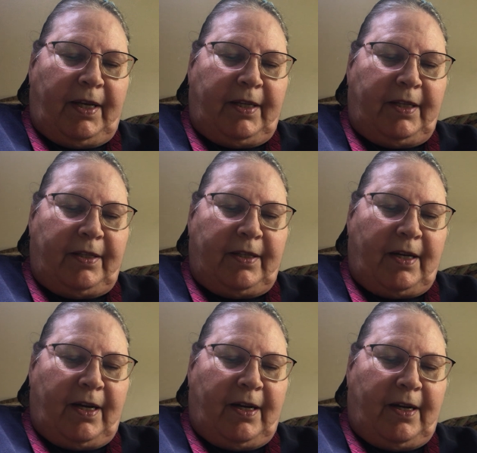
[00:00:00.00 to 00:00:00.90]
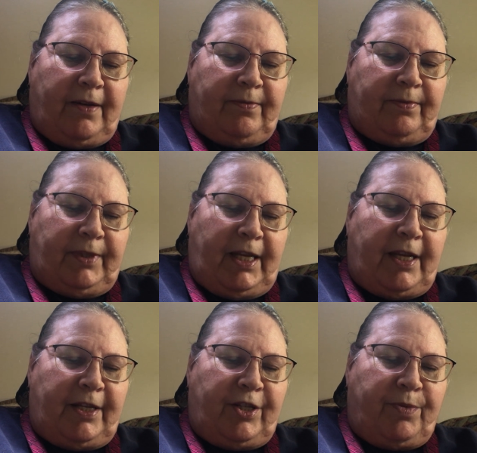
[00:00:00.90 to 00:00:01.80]
can
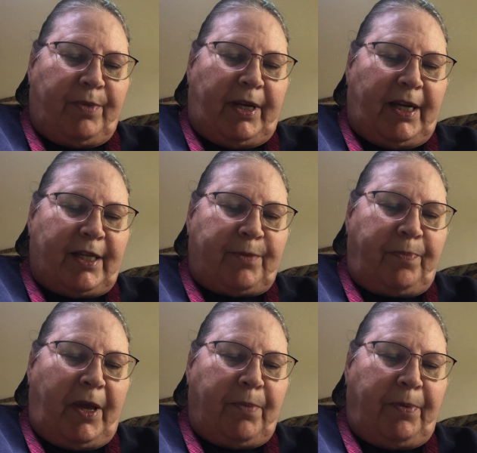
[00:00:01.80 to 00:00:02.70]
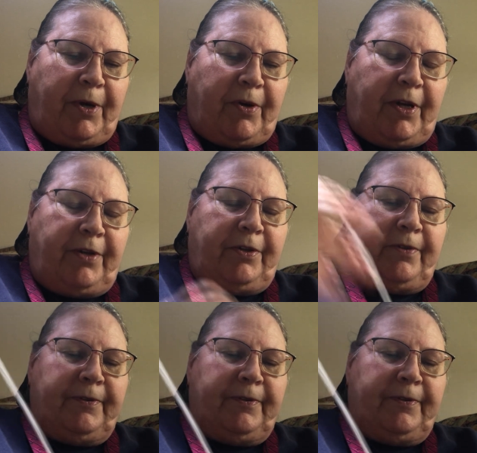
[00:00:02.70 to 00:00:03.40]
get into my next pay period.